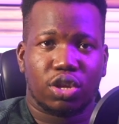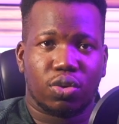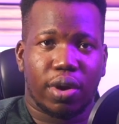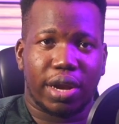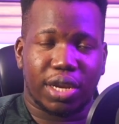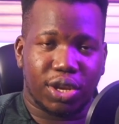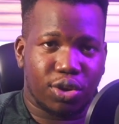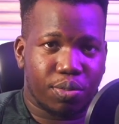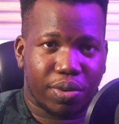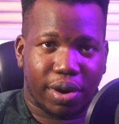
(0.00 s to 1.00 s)
You are a
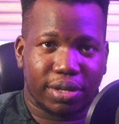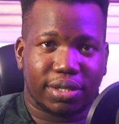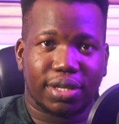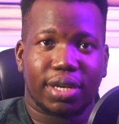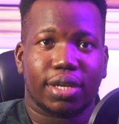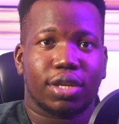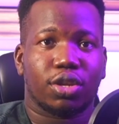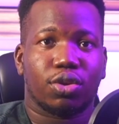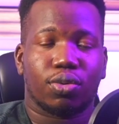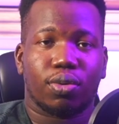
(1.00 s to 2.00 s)
new person.
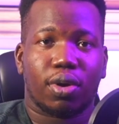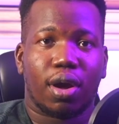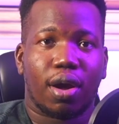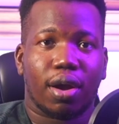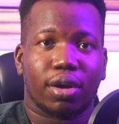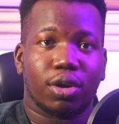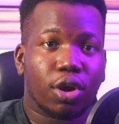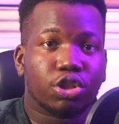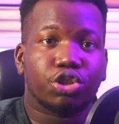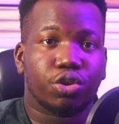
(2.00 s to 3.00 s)
You are
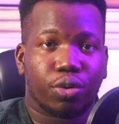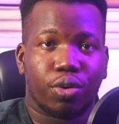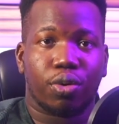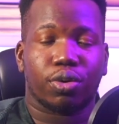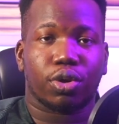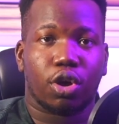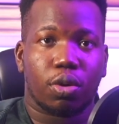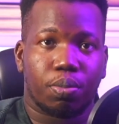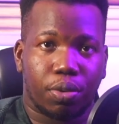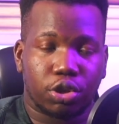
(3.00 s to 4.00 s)
not your own.
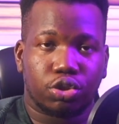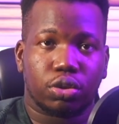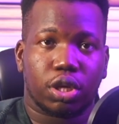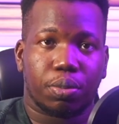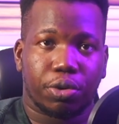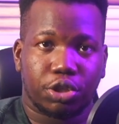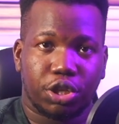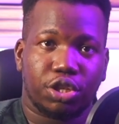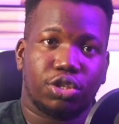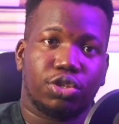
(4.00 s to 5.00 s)
God bought you. He
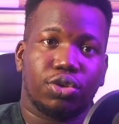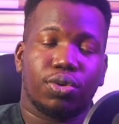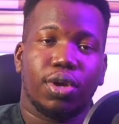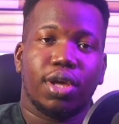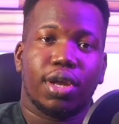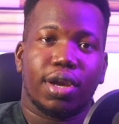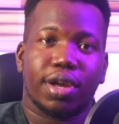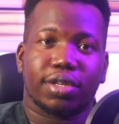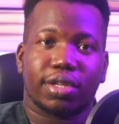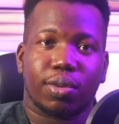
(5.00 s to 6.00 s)
purchased you.
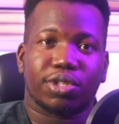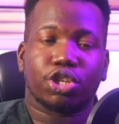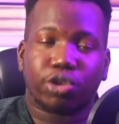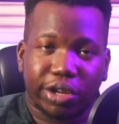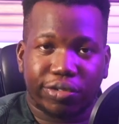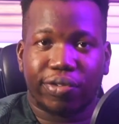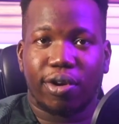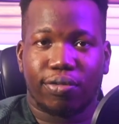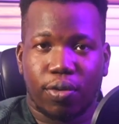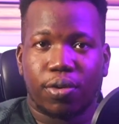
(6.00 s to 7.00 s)
There was a
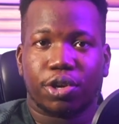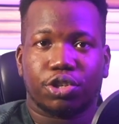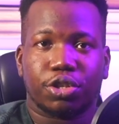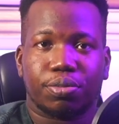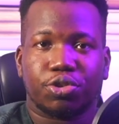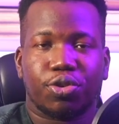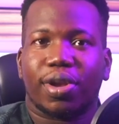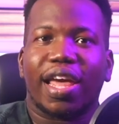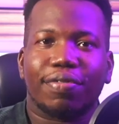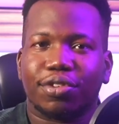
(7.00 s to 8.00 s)
transfer of ownership. So
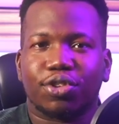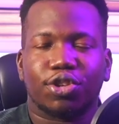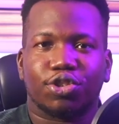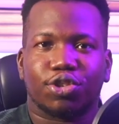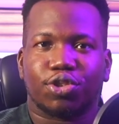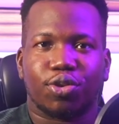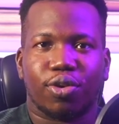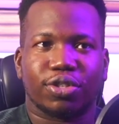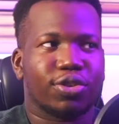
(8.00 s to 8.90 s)
your life is not just yours.